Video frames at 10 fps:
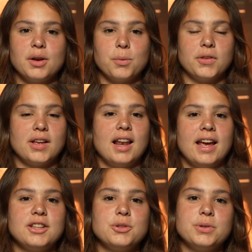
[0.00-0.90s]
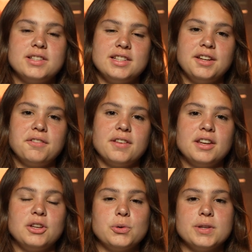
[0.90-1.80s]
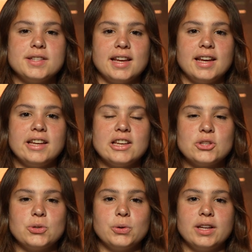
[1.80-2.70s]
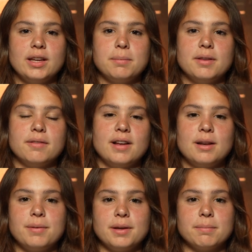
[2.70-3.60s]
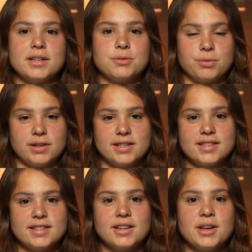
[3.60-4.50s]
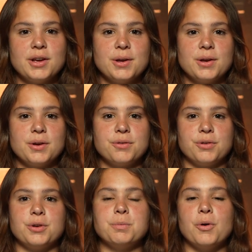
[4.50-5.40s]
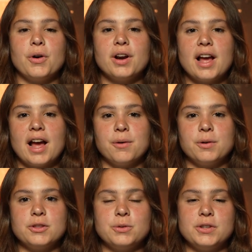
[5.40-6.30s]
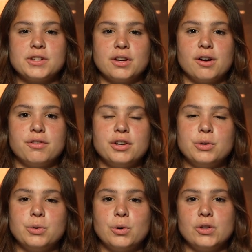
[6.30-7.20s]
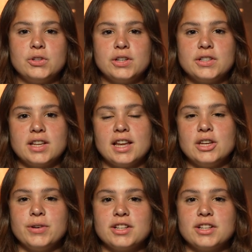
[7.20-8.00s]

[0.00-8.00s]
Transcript: What I like to achieve in the USA is to keep developing my sprints. Furthermore, I want to discover new cultures and new